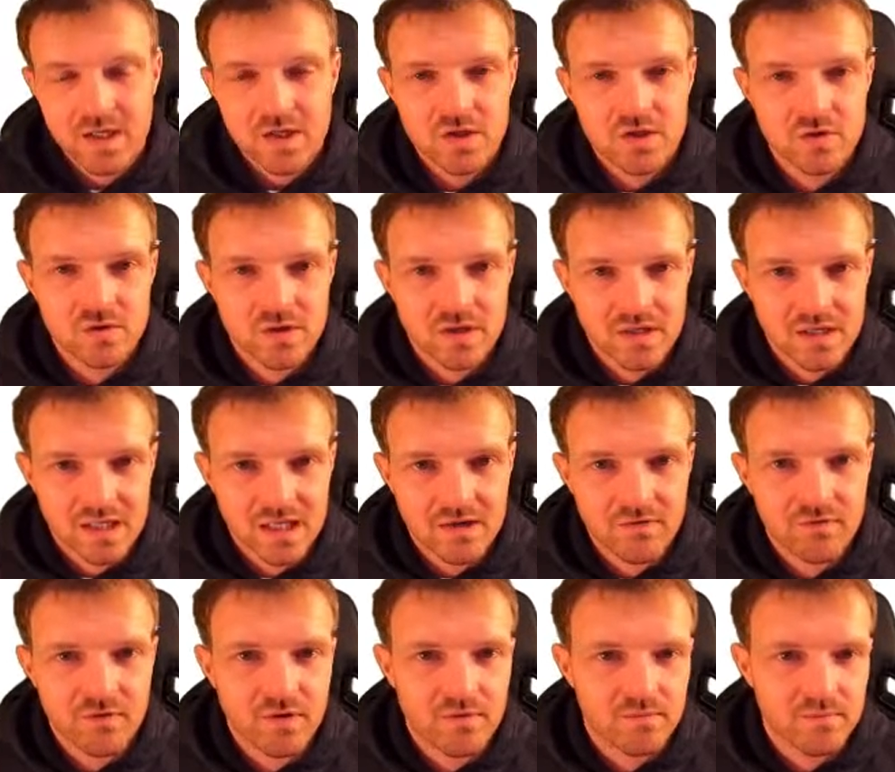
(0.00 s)
you can
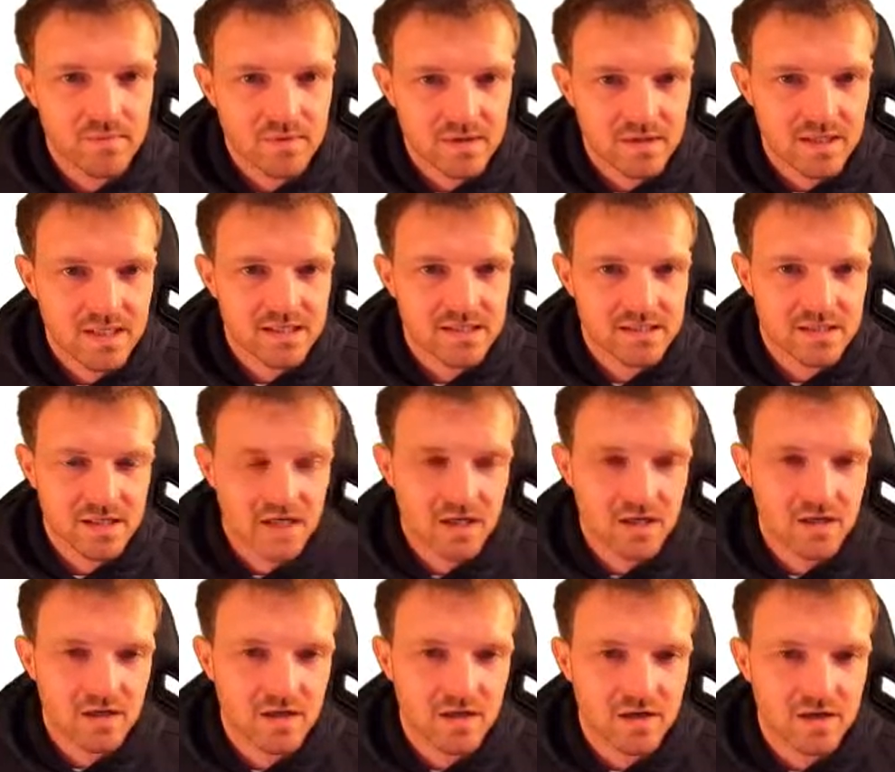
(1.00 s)
give them this
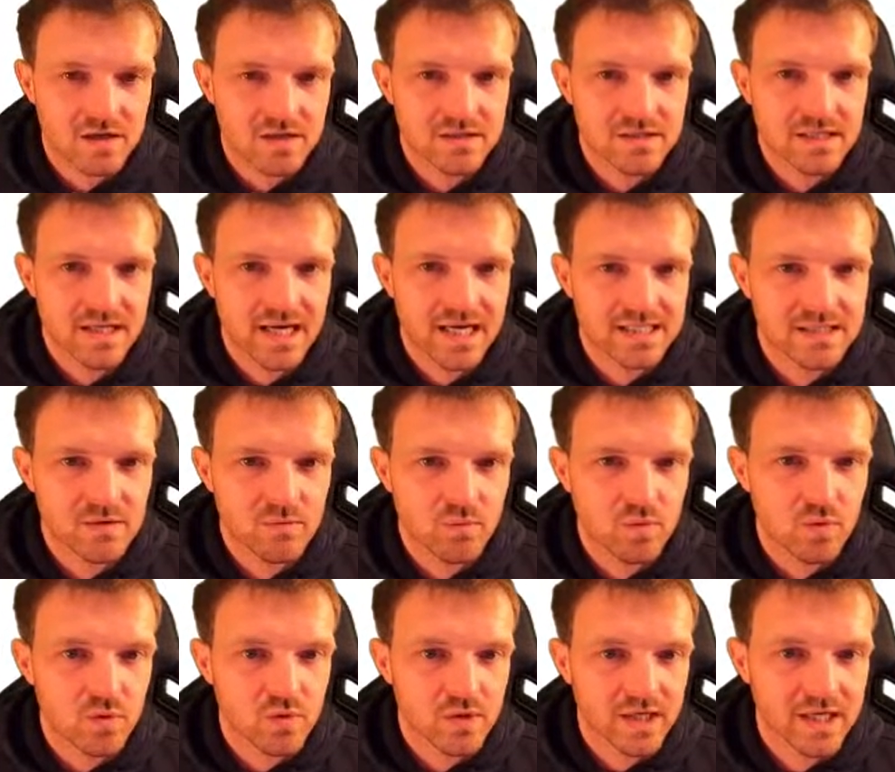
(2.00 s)
card as a
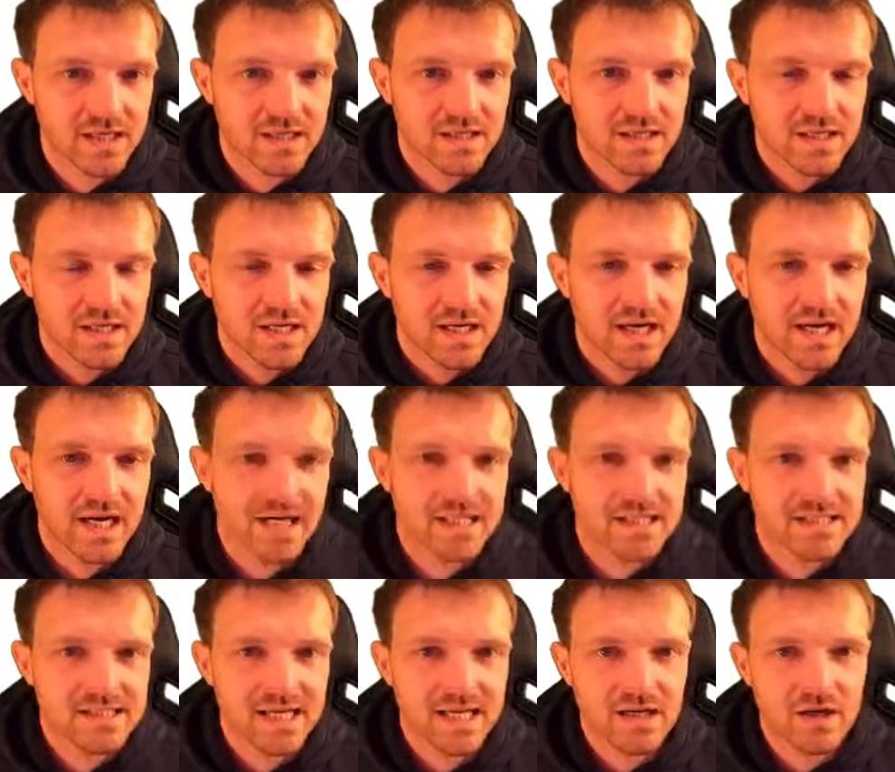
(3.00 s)
warning
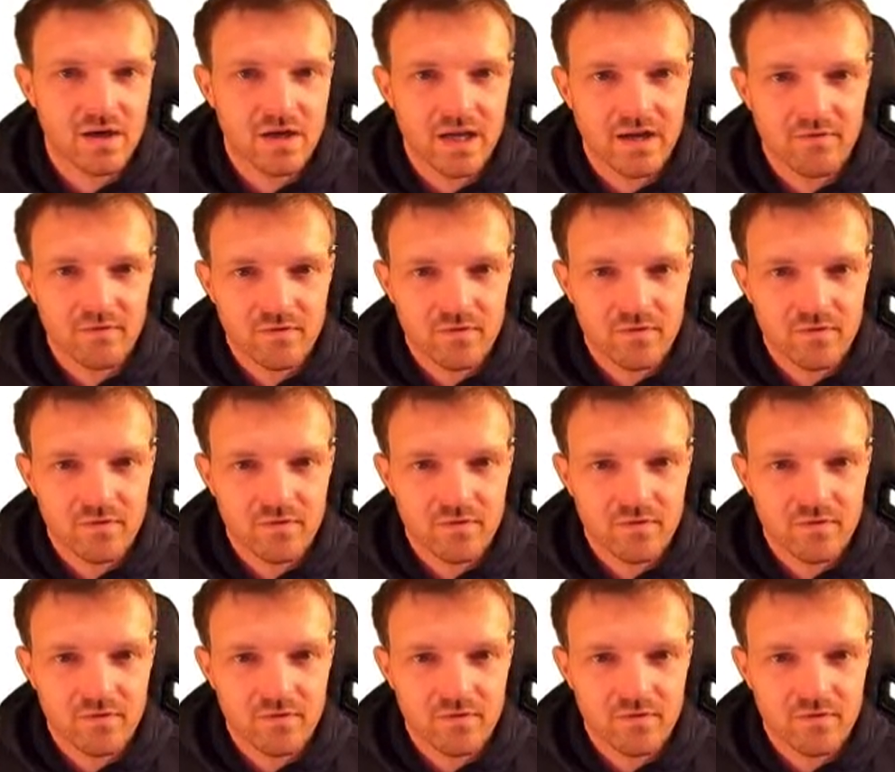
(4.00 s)
and say, look,